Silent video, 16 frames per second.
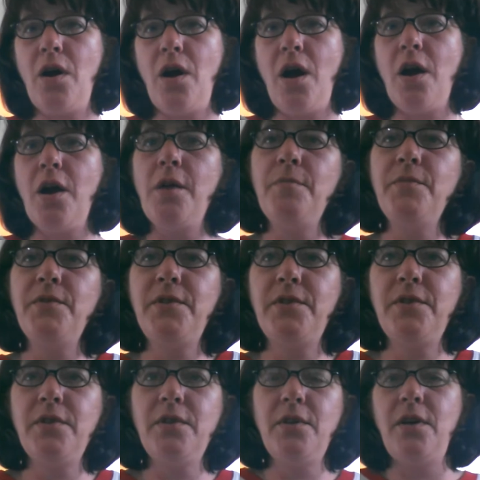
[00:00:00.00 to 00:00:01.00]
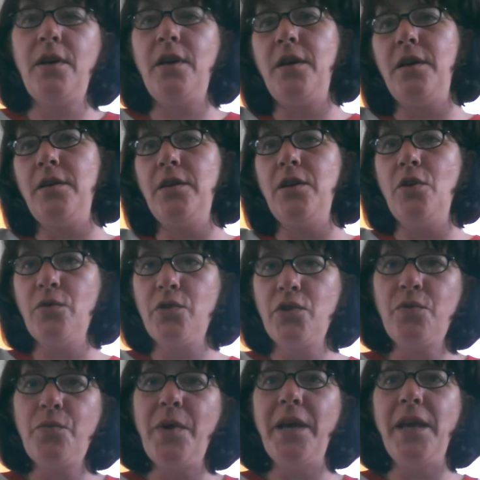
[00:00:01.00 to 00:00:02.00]
arms,
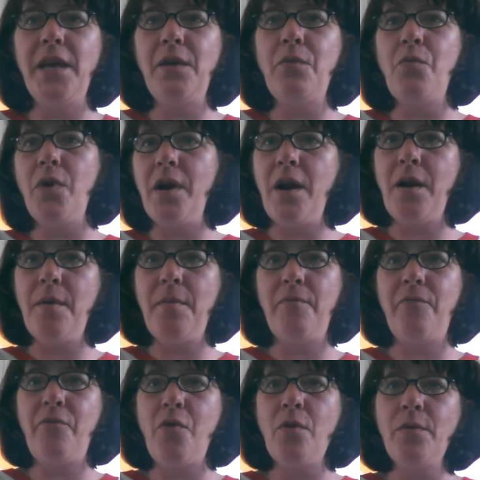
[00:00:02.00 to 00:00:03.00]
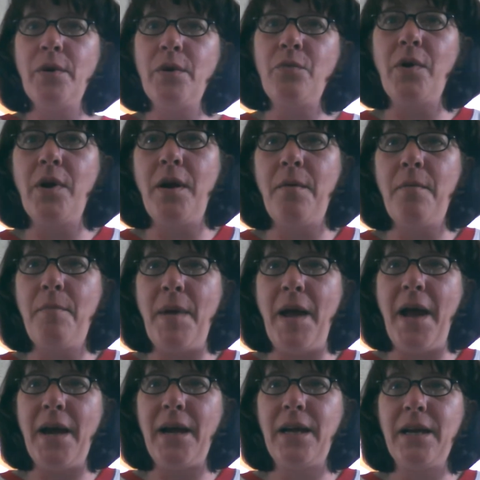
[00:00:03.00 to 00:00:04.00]
swinging, one arm forward, one arm
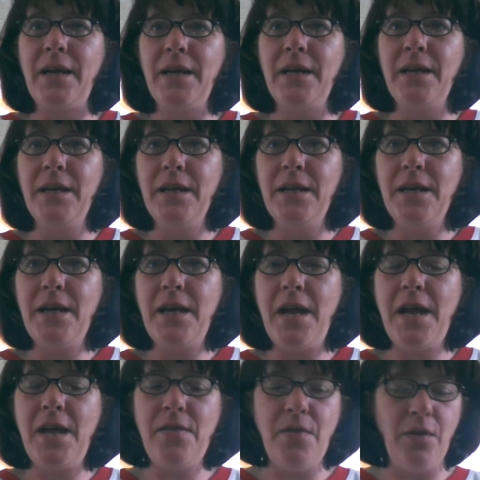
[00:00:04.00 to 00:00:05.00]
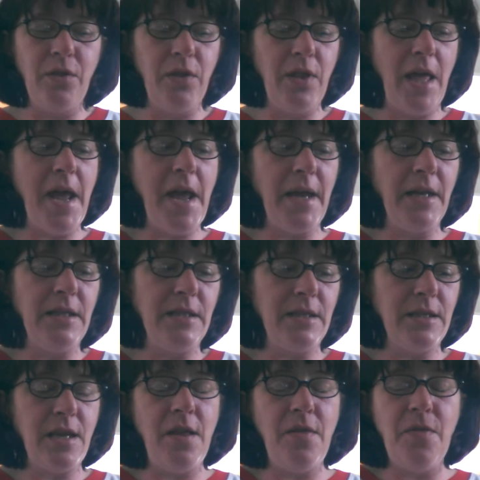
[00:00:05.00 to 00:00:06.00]
back, and the
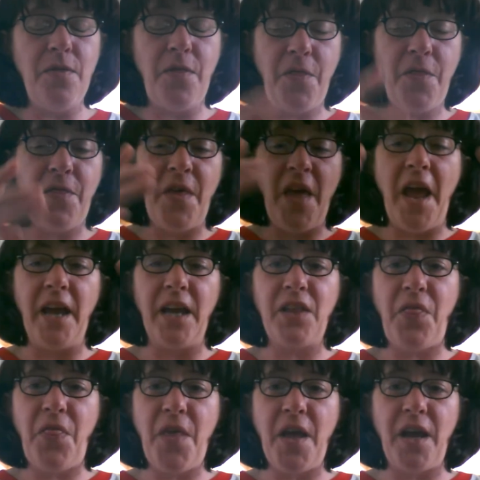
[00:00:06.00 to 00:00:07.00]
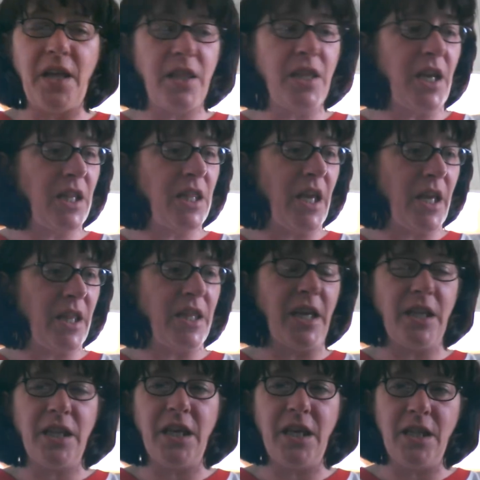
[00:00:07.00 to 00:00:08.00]
legs, and thick
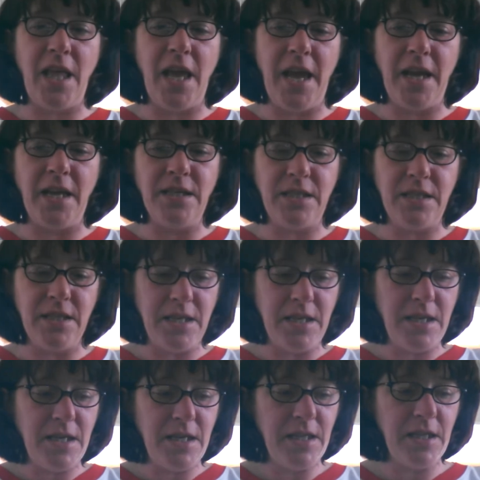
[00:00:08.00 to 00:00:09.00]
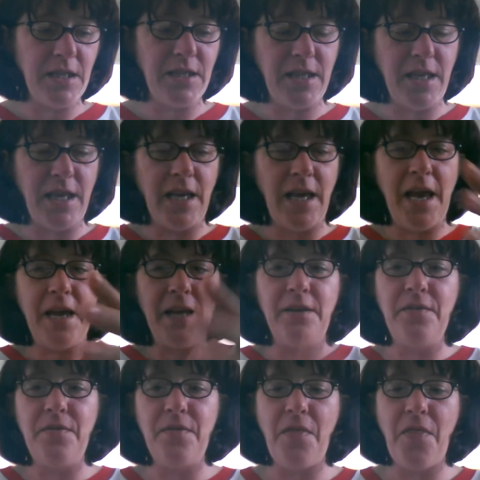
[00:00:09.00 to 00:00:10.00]
legs. This thing
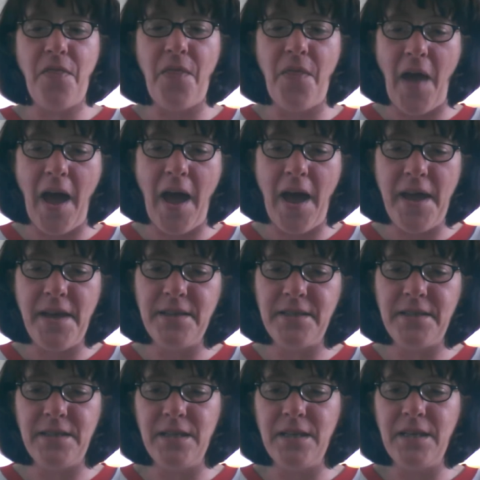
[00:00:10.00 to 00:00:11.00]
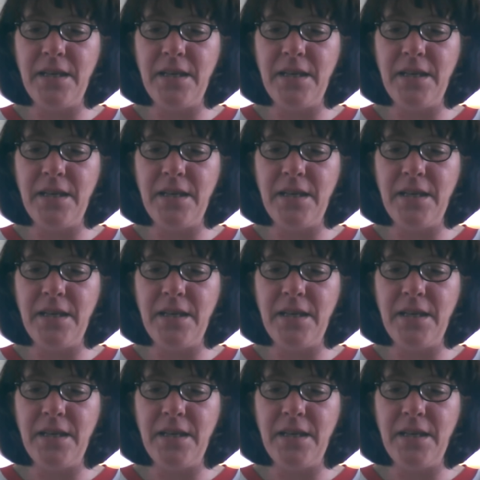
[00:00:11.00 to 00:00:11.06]
had thighs